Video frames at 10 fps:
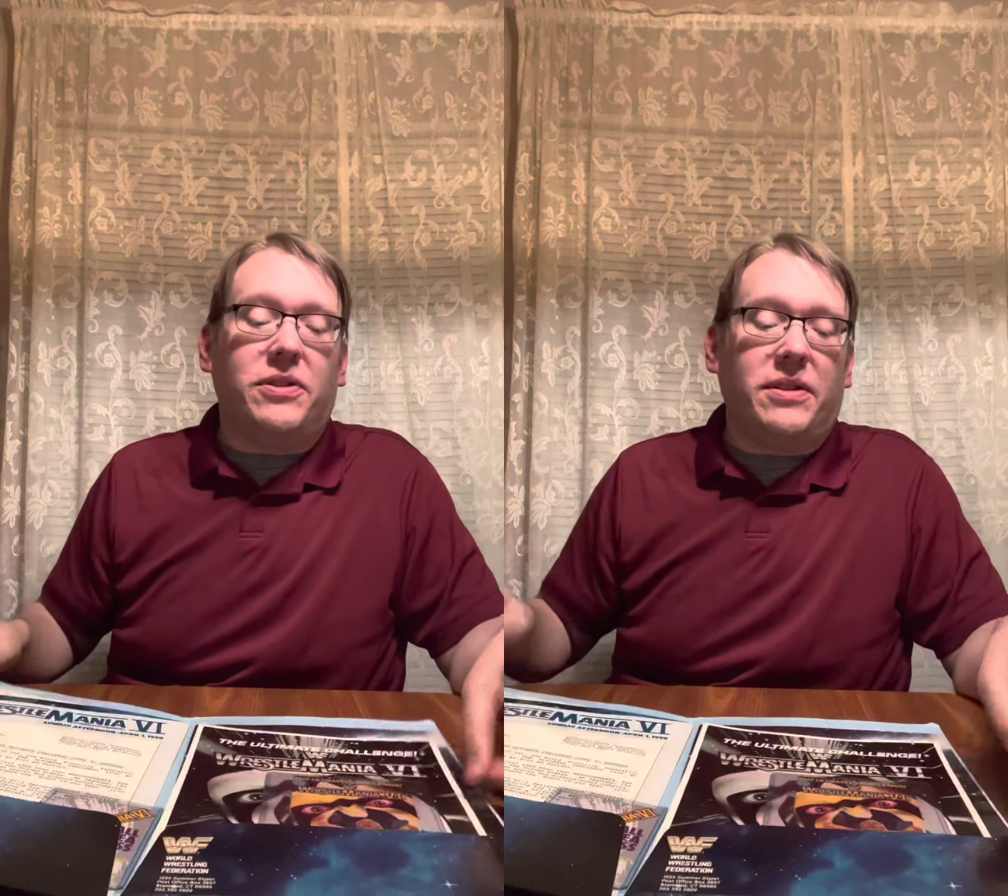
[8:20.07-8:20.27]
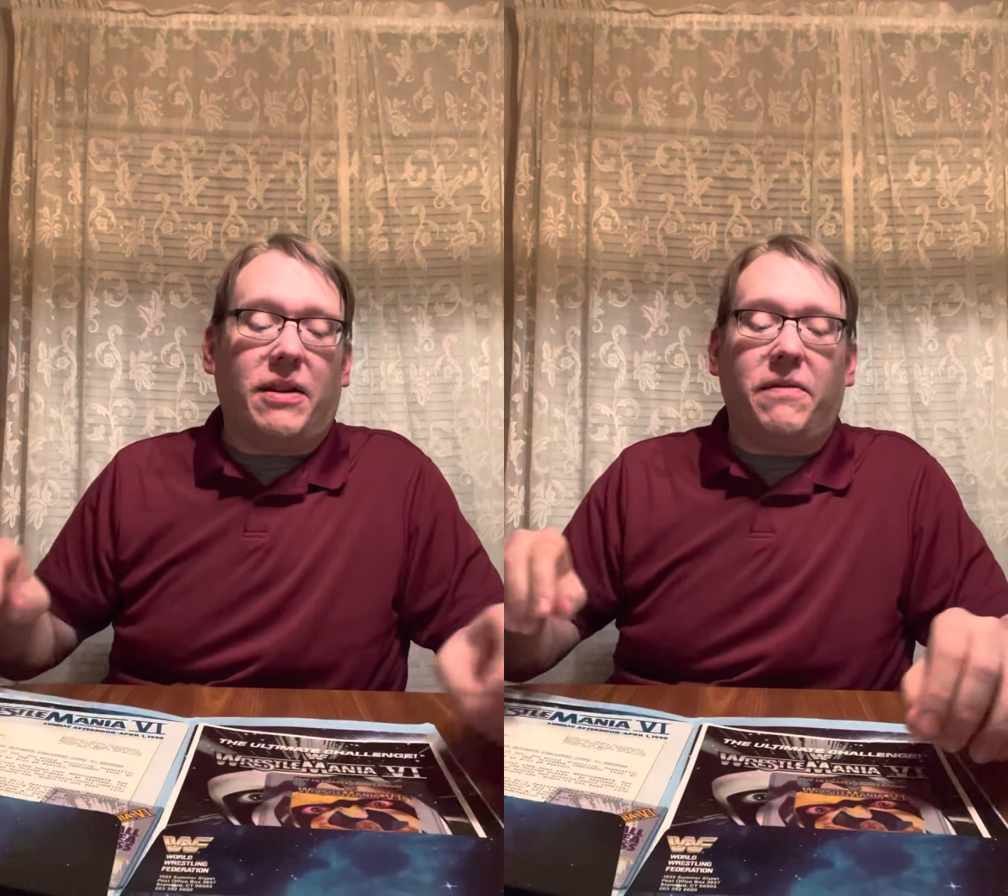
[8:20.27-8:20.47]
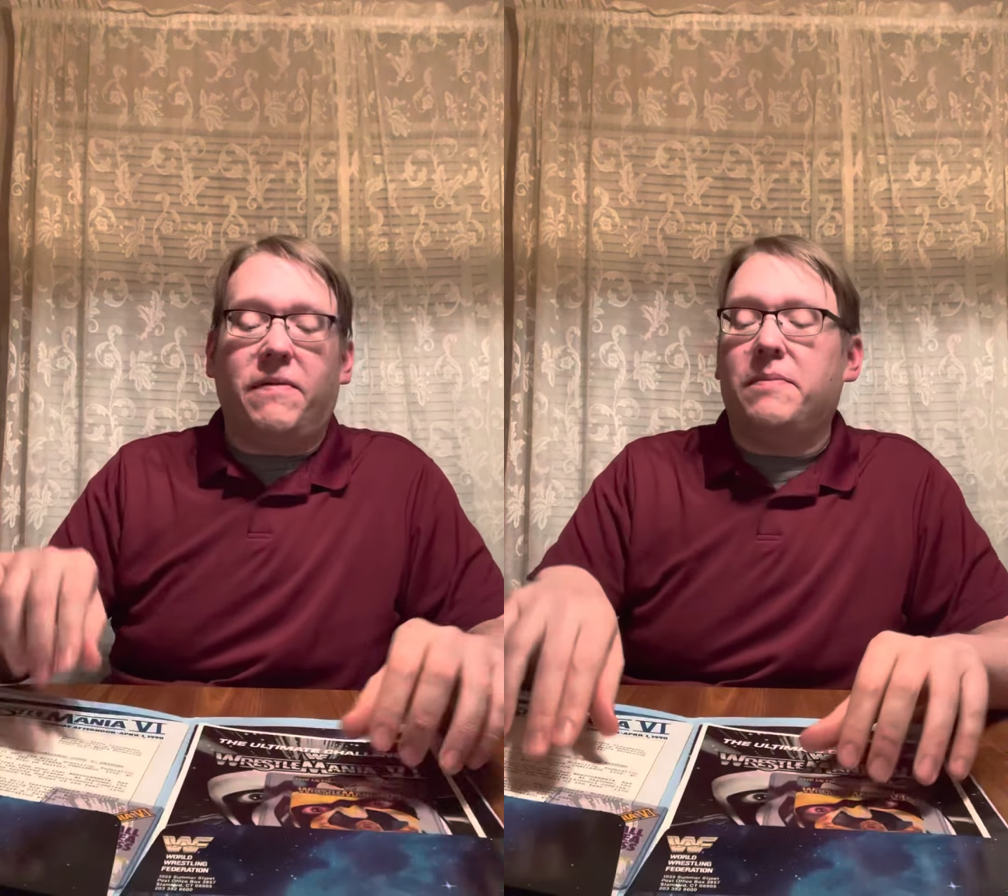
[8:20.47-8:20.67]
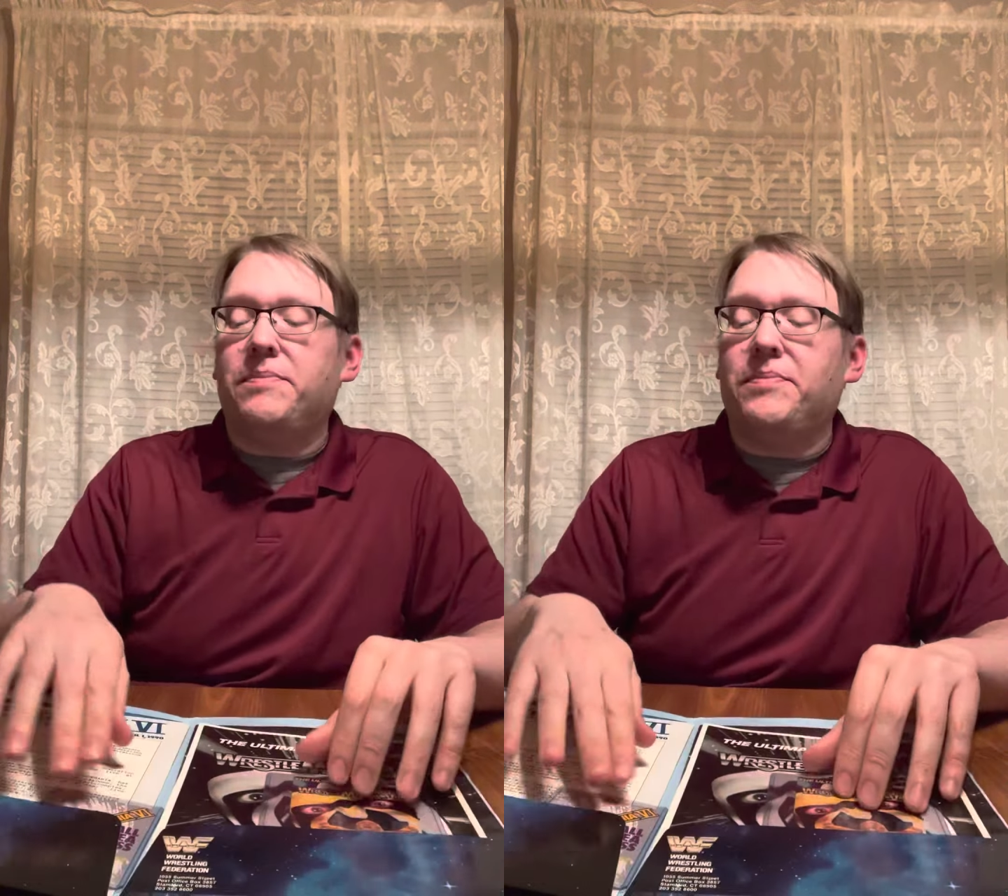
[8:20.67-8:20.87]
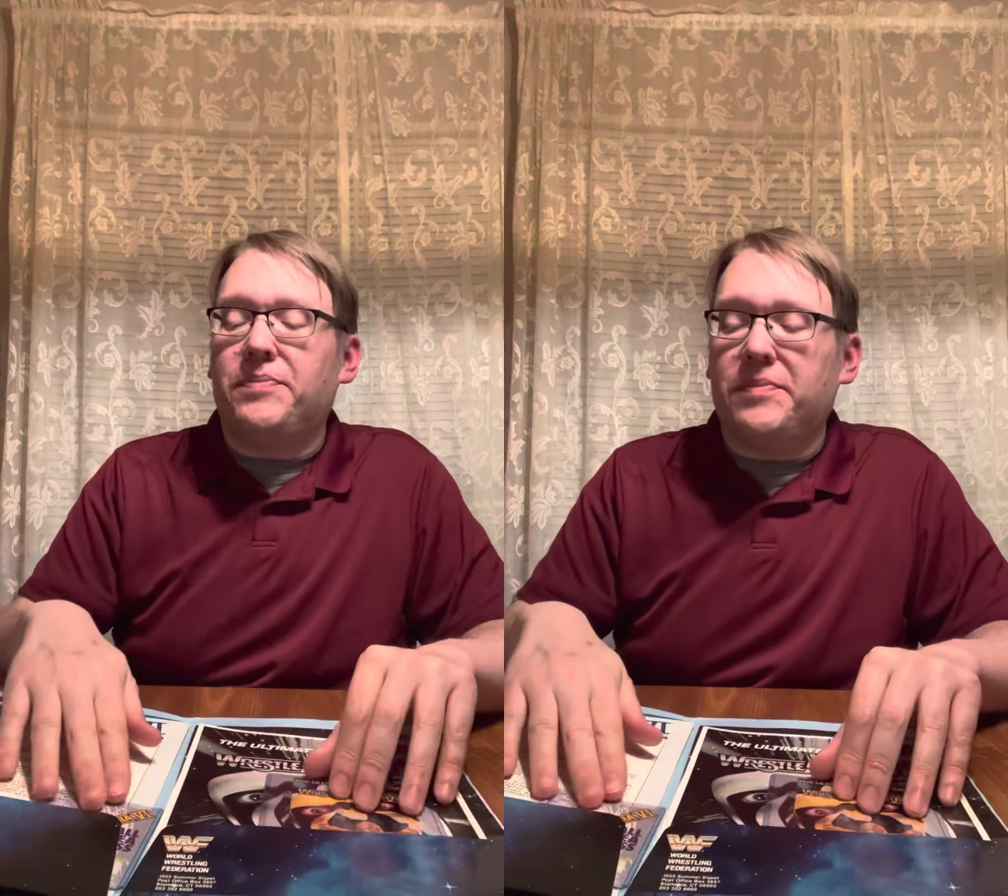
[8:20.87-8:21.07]
stuff
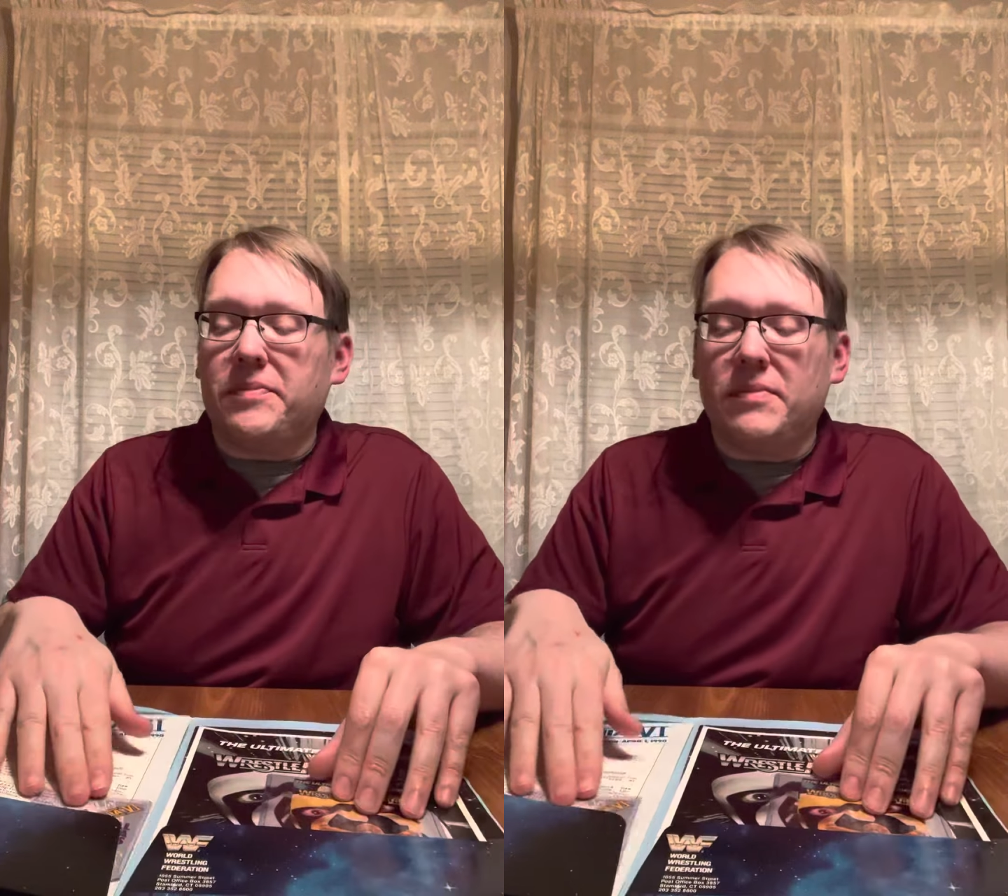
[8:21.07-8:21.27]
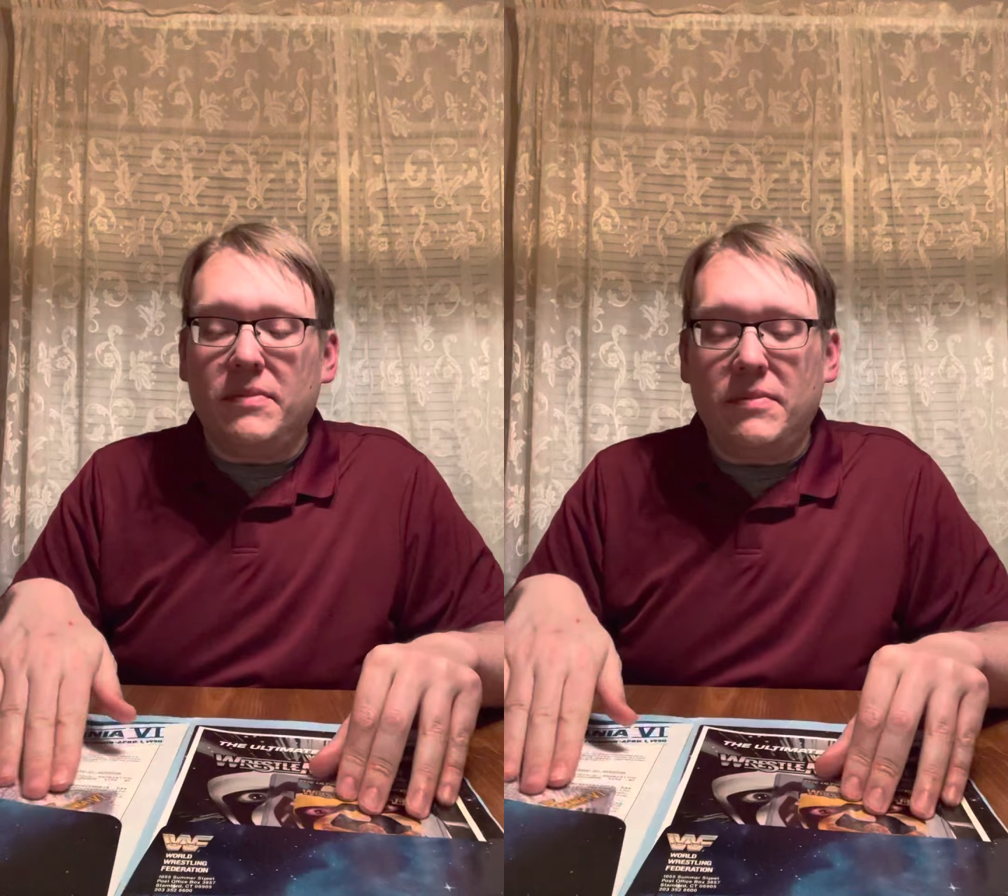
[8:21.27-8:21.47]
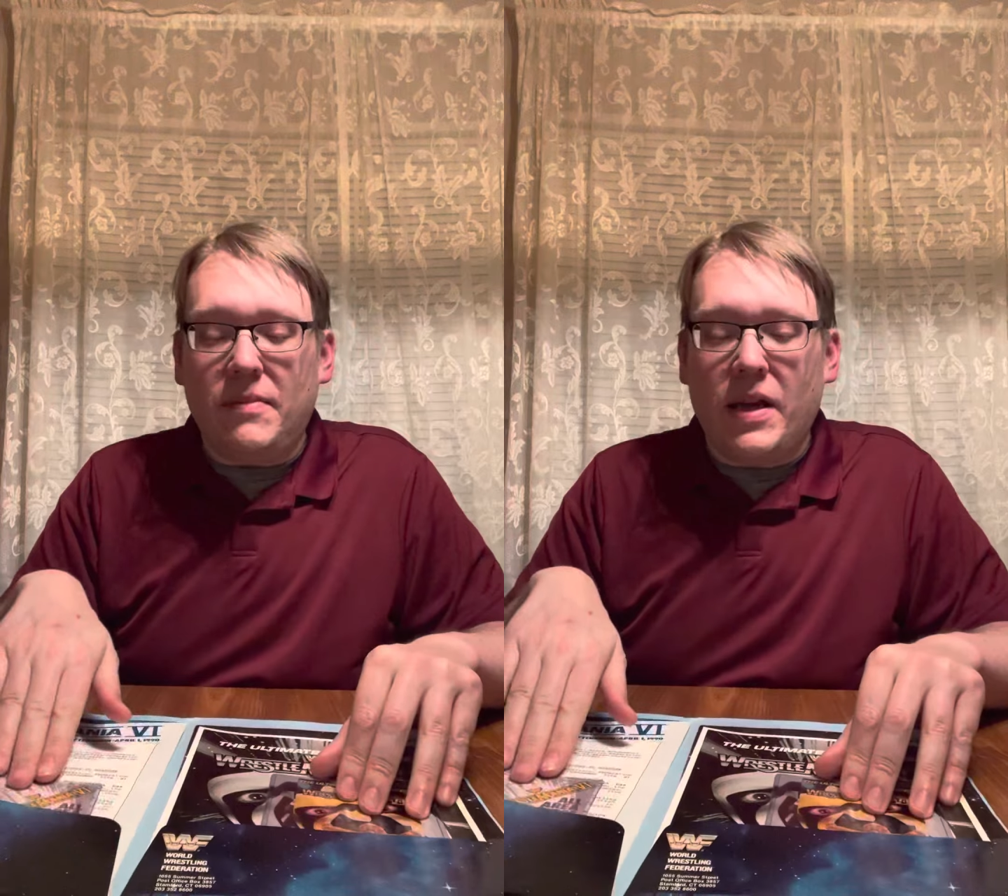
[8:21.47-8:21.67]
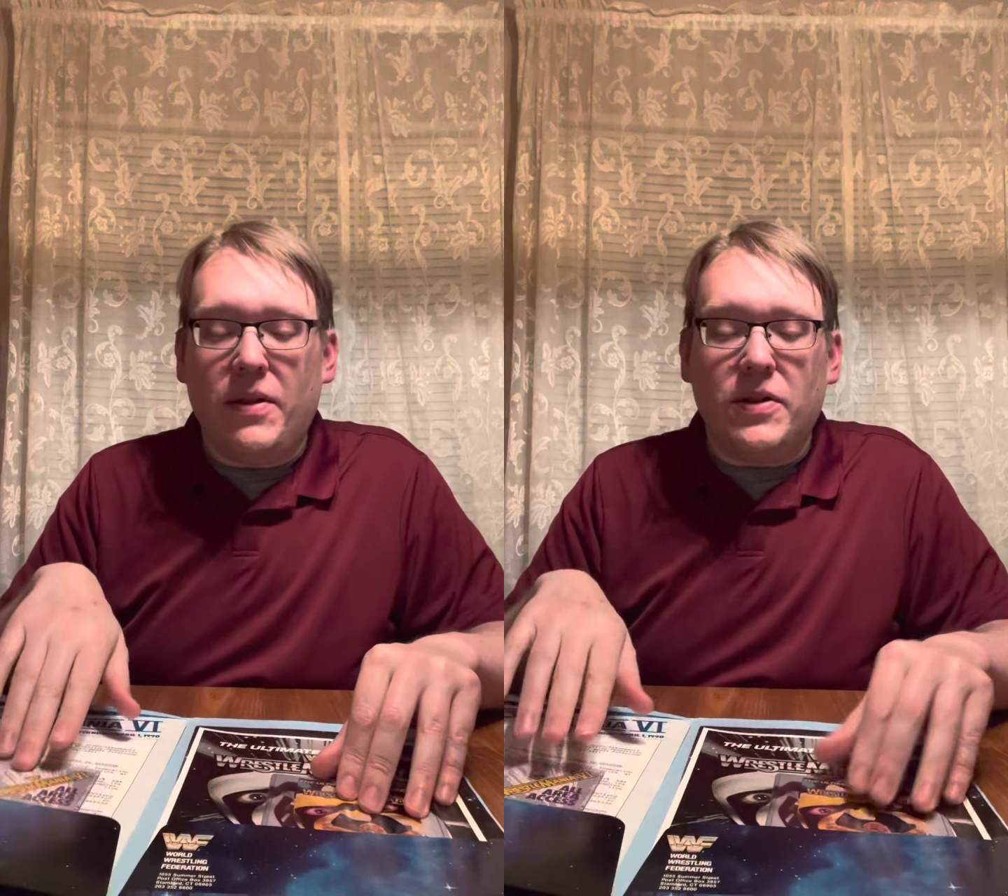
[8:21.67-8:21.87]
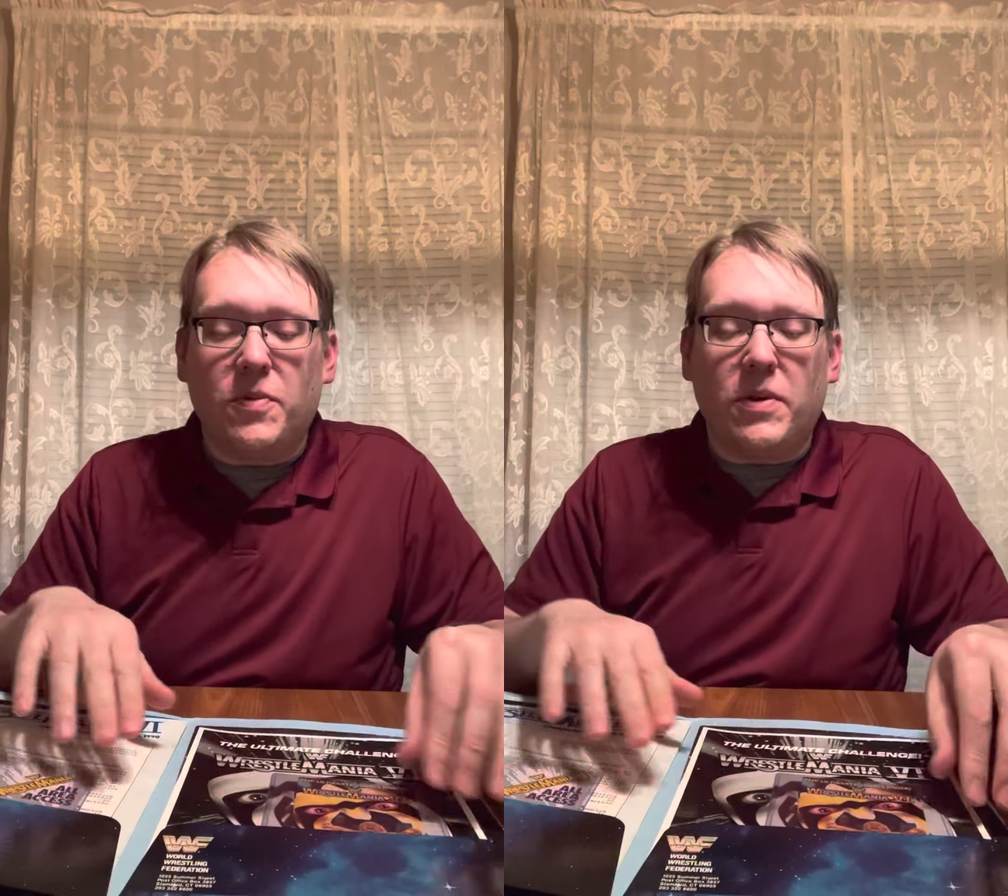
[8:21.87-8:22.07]
in
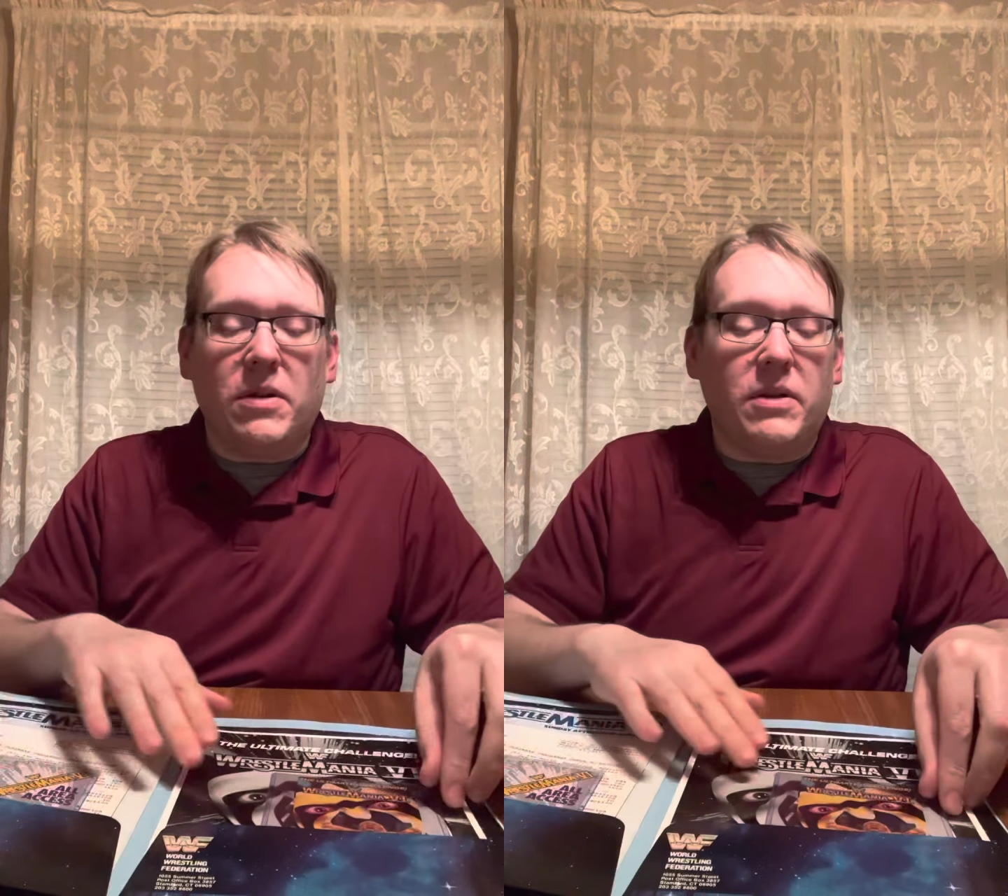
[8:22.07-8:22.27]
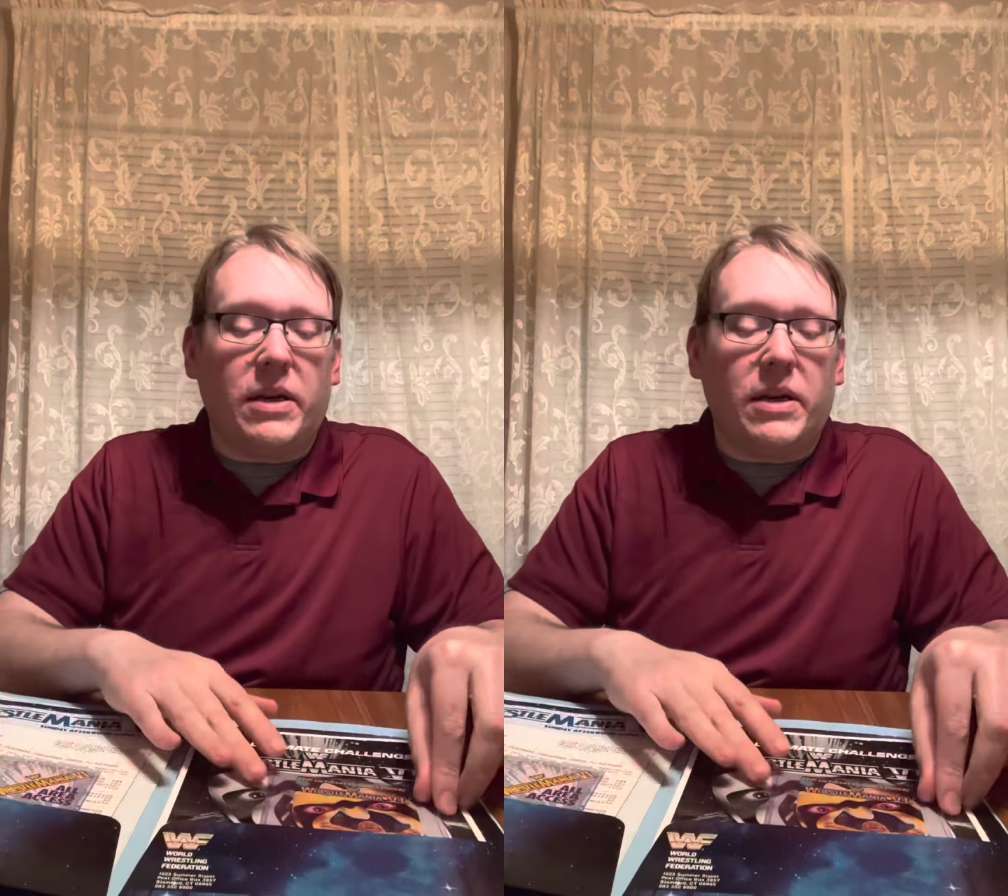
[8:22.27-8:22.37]
this one.